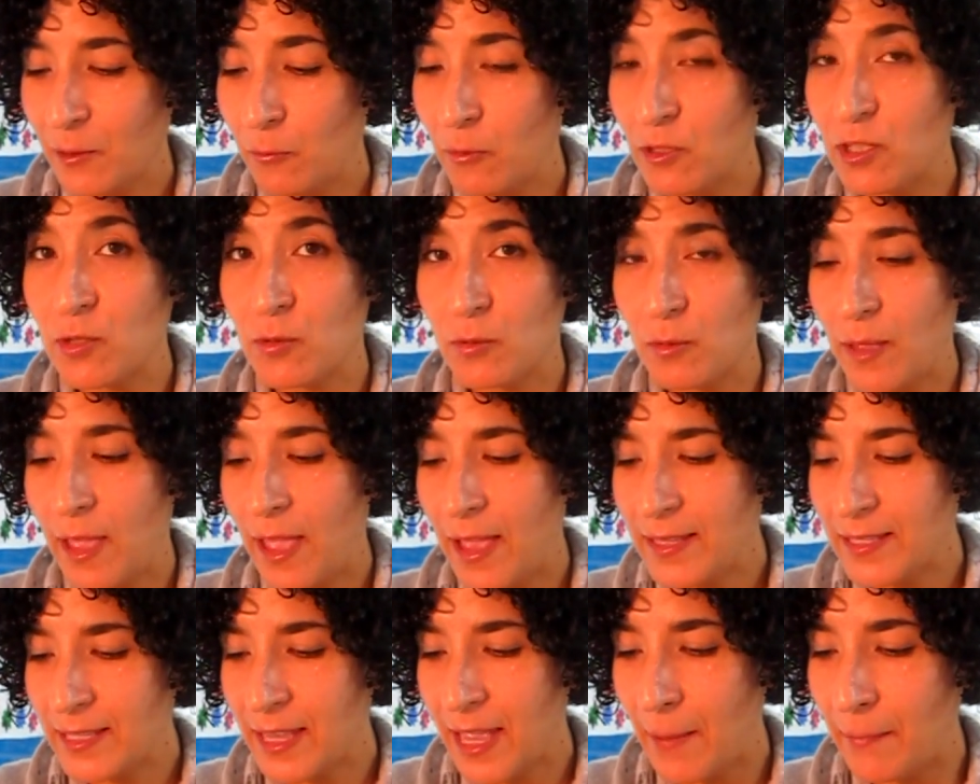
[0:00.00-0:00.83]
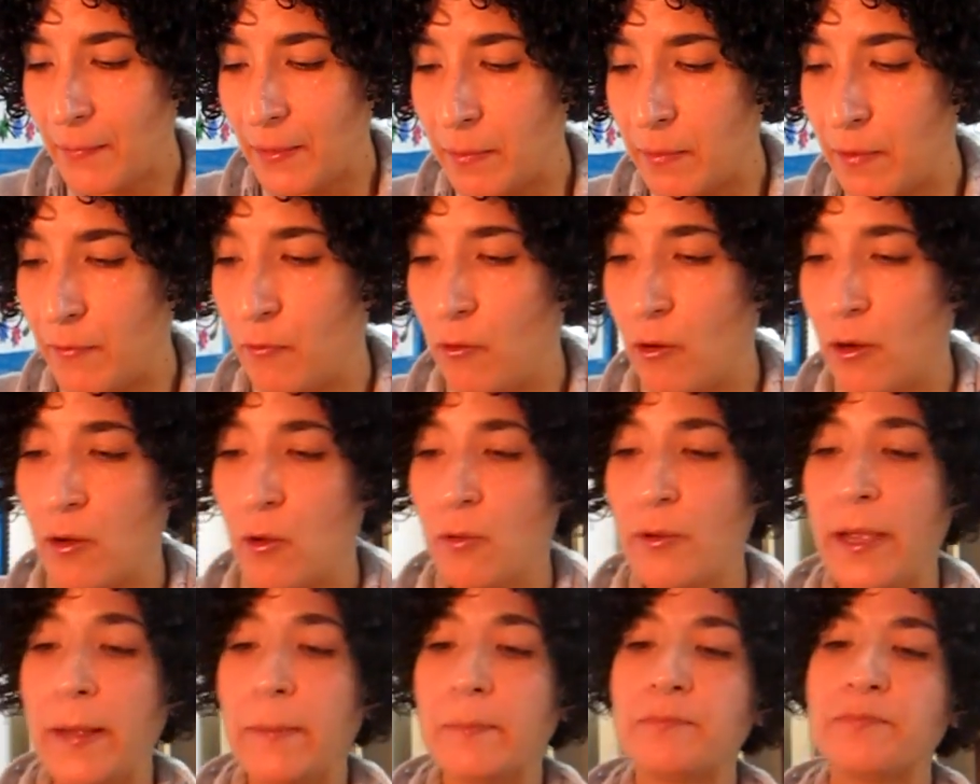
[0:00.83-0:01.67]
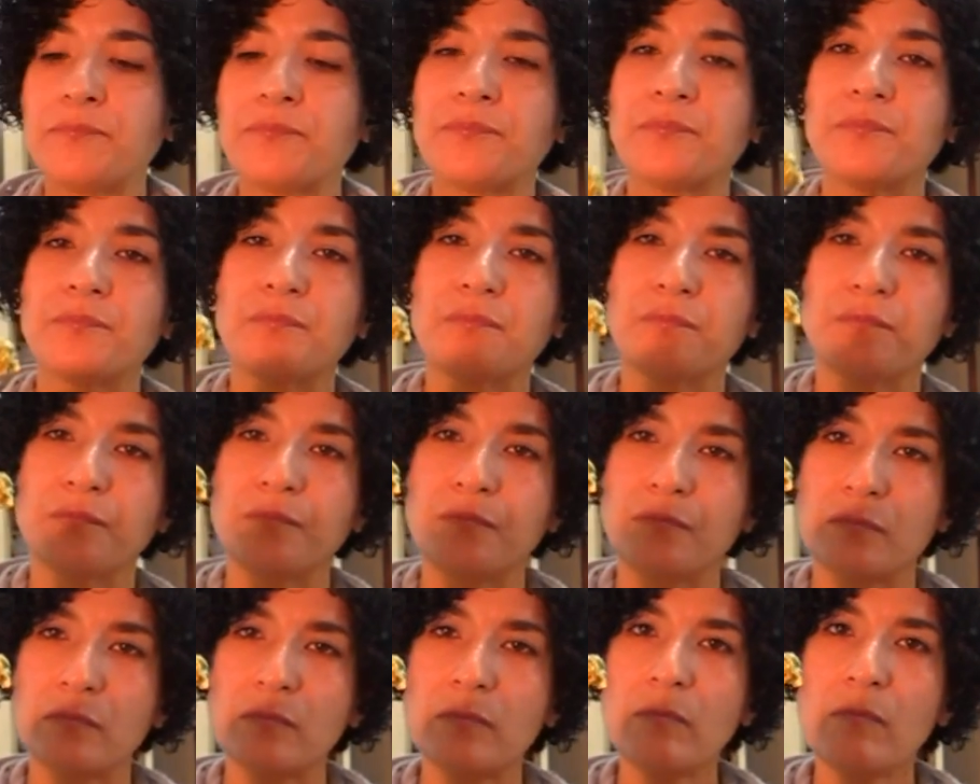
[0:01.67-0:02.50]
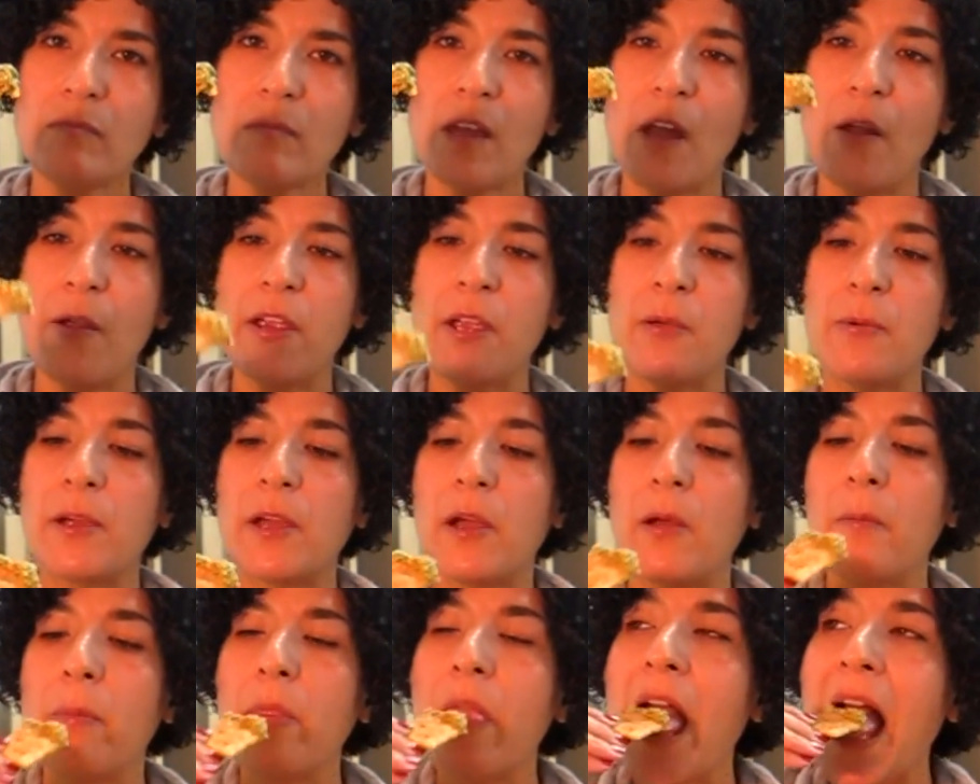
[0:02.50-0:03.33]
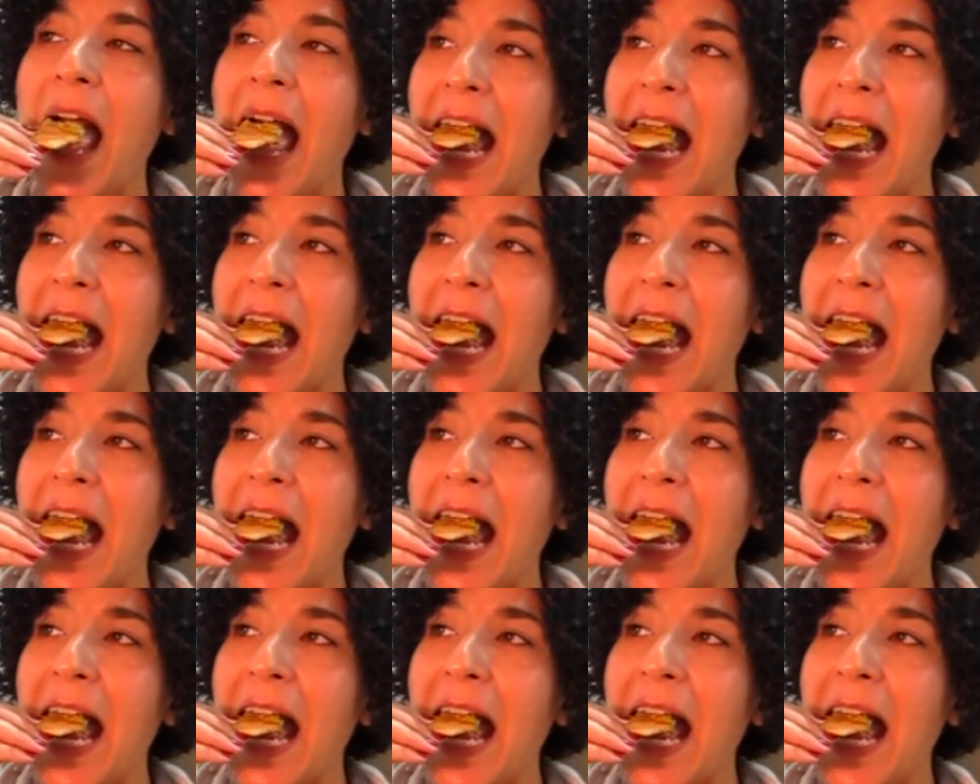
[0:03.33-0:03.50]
which has happened before. Okay. All right, here we go.